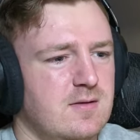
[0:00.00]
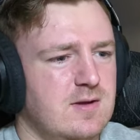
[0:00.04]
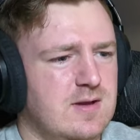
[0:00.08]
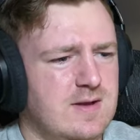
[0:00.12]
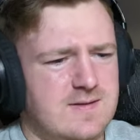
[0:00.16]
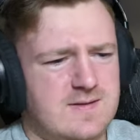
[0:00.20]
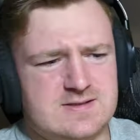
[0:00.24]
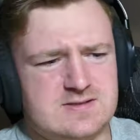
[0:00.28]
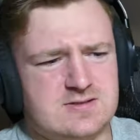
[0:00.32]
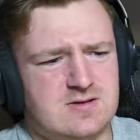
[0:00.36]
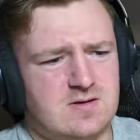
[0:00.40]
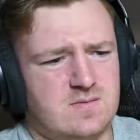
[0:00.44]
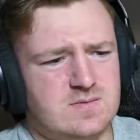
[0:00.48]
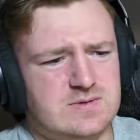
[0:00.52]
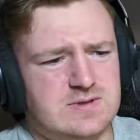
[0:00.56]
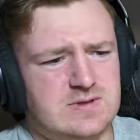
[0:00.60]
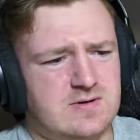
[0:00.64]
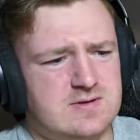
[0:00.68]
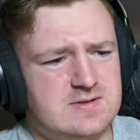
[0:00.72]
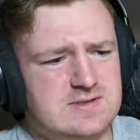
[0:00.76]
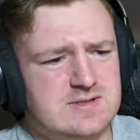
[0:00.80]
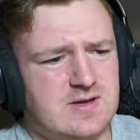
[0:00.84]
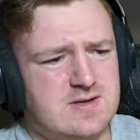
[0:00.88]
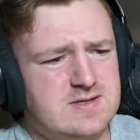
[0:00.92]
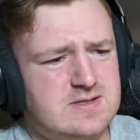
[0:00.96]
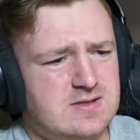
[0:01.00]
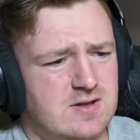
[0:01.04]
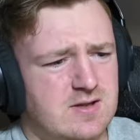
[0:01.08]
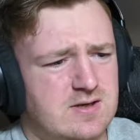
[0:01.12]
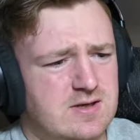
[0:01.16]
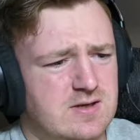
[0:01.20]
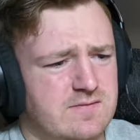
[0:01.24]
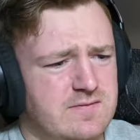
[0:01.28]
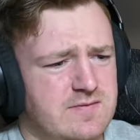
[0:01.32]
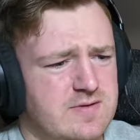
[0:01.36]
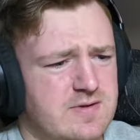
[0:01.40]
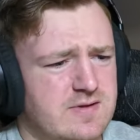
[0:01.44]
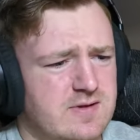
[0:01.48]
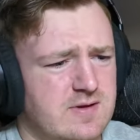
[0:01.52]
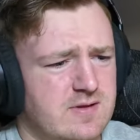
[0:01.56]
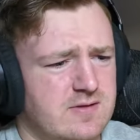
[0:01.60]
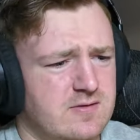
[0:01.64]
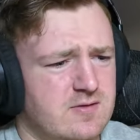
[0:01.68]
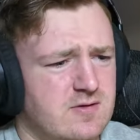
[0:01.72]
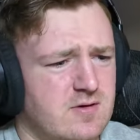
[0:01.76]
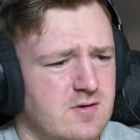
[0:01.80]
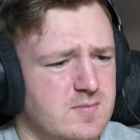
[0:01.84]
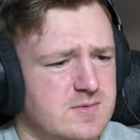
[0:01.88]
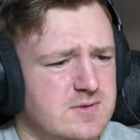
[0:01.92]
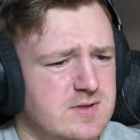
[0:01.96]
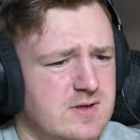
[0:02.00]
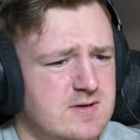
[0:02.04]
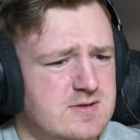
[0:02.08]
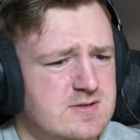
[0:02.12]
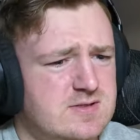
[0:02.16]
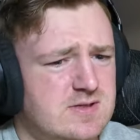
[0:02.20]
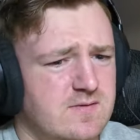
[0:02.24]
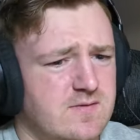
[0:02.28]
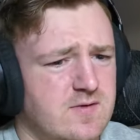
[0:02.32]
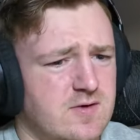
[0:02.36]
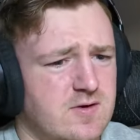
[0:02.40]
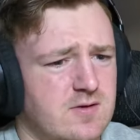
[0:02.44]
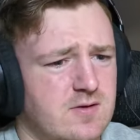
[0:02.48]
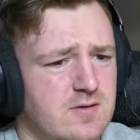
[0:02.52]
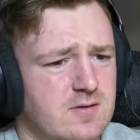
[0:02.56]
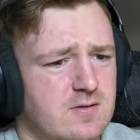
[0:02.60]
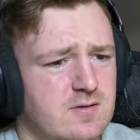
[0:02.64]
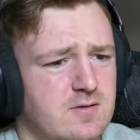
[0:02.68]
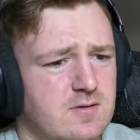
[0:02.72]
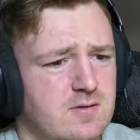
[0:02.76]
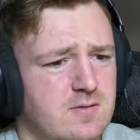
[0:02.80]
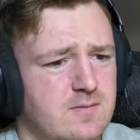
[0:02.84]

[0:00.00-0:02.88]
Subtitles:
Yeah, this commentator sounds a lot different than the other commentators I've heard.